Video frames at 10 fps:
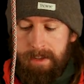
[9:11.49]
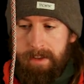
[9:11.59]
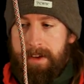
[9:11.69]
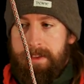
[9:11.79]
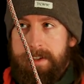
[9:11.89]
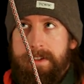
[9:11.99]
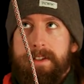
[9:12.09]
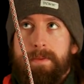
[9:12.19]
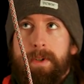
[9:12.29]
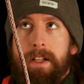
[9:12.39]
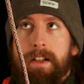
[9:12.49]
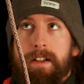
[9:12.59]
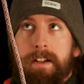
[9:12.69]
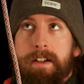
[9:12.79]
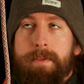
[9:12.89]
this
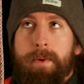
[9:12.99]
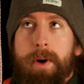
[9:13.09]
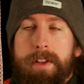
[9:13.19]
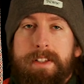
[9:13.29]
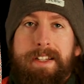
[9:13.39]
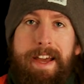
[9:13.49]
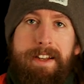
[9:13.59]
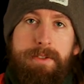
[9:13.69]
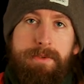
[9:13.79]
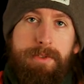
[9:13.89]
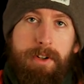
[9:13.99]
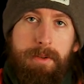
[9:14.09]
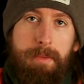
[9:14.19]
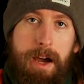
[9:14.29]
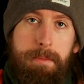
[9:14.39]
will avoid slack to
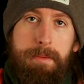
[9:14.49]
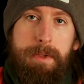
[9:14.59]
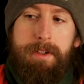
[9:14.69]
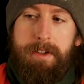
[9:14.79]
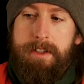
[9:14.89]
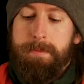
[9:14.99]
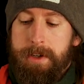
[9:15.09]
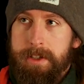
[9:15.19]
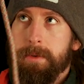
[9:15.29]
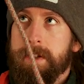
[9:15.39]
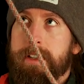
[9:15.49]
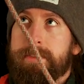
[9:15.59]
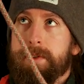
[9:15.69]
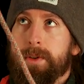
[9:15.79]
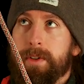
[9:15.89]
form up, because it's possible
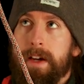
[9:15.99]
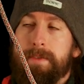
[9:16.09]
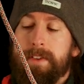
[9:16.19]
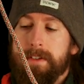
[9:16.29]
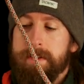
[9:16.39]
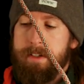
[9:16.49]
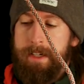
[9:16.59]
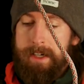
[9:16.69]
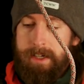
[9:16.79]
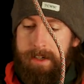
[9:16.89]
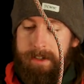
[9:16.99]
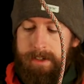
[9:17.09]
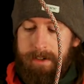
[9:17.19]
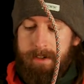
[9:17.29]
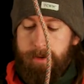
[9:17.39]
if you don't have this
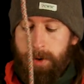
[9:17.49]
here, the